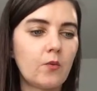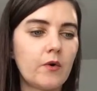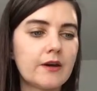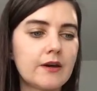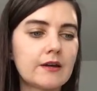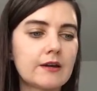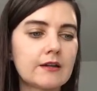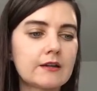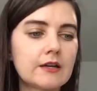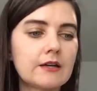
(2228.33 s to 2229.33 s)

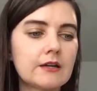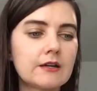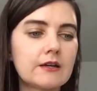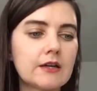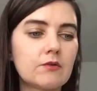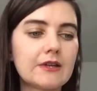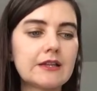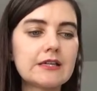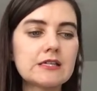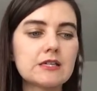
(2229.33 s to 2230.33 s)
with
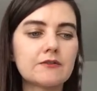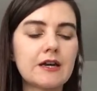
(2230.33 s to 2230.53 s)
release of